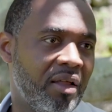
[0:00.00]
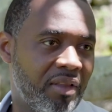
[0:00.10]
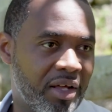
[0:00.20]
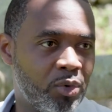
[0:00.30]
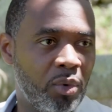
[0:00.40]

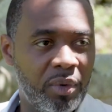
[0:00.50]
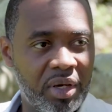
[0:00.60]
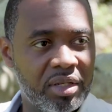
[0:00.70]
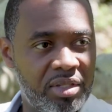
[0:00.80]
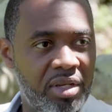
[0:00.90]
And that's where
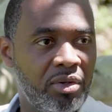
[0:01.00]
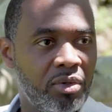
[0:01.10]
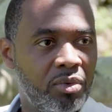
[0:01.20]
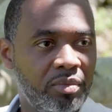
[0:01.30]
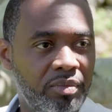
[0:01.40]
we
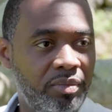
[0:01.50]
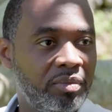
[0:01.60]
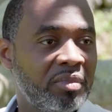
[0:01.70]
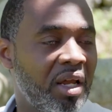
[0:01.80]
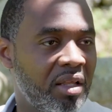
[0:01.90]
continue.
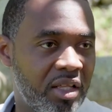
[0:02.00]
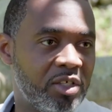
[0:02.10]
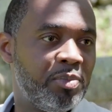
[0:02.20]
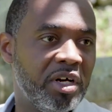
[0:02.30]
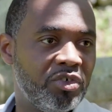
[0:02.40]
And in
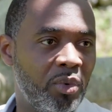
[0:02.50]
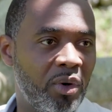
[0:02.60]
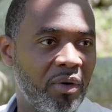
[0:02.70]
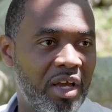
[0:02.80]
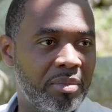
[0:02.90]
this budget,
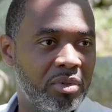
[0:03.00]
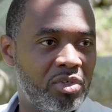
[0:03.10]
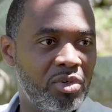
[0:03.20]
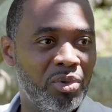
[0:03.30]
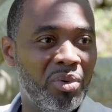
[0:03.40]
we were able
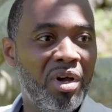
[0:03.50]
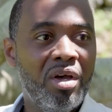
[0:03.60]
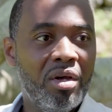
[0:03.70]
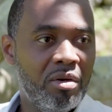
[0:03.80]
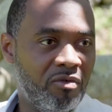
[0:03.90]
to
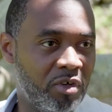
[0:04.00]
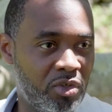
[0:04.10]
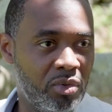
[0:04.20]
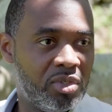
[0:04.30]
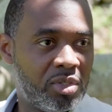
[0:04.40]

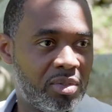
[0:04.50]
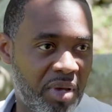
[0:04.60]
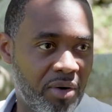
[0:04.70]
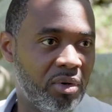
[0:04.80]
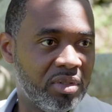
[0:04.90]
reduce
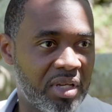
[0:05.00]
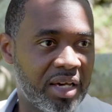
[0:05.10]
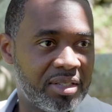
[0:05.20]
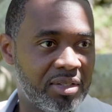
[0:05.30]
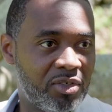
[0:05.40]
payroll
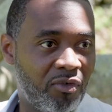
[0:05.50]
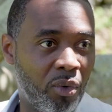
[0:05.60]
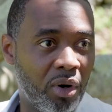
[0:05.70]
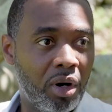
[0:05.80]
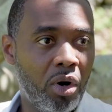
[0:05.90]
taxes
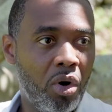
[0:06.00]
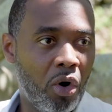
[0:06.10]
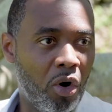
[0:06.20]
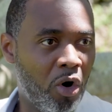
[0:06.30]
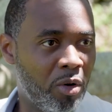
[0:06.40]
for
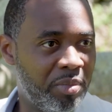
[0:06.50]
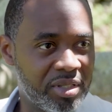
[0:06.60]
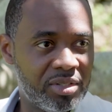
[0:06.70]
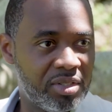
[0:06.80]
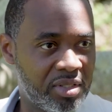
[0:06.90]
all
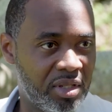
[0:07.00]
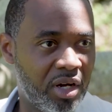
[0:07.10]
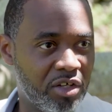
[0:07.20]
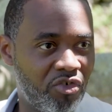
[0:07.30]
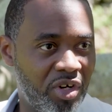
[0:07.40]
businesses in
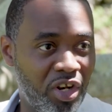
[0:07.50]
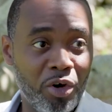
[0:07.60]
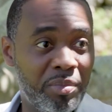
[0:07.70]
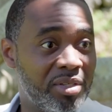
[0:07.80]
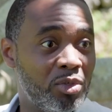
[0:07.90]
the country.
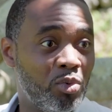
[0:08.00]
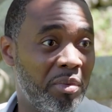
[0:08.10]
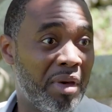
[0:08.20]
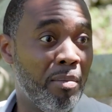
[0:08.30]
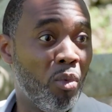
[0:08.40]
No business
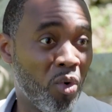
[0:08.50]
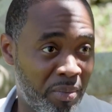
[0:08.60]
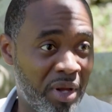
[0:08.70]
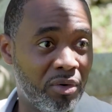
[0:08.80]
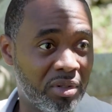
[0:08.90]
will pay
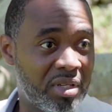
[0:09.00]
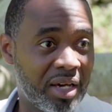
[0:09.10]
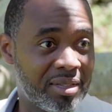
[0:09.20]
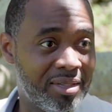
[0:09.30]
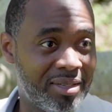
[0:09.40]
more payroll
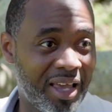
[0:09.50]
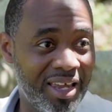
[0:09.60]
taxes.